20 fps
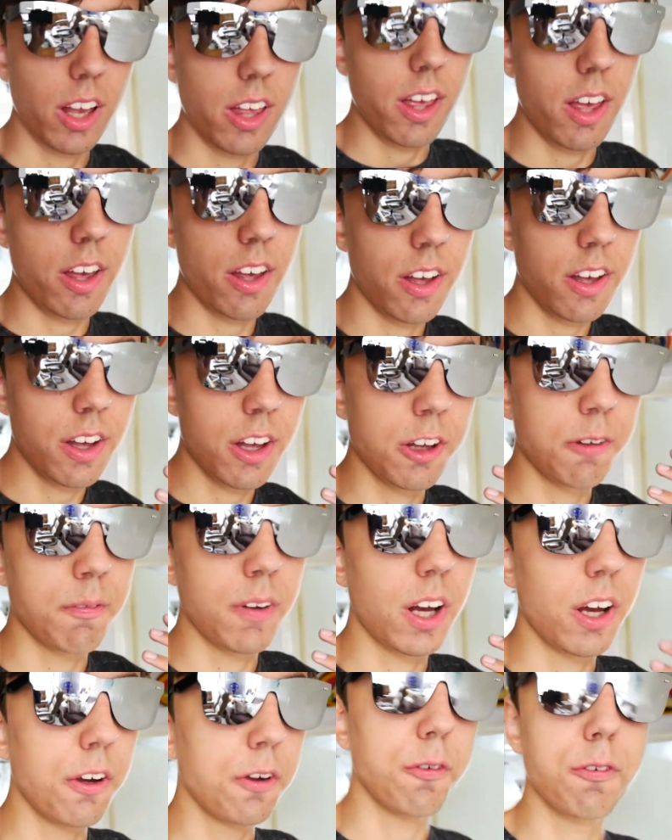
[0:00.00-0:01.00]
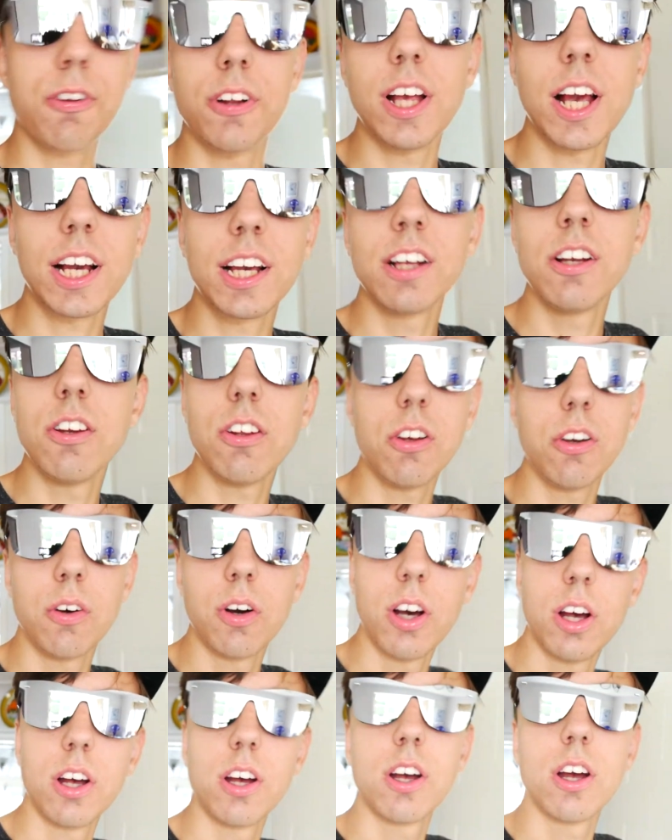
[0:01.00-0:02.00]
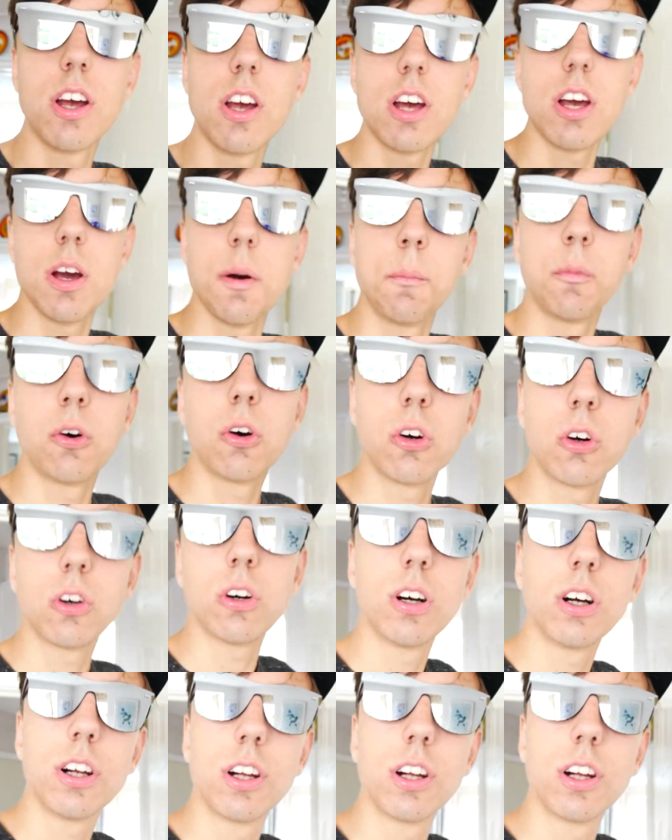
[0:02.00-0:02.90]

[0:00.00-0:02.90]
Um, hopefully I can do more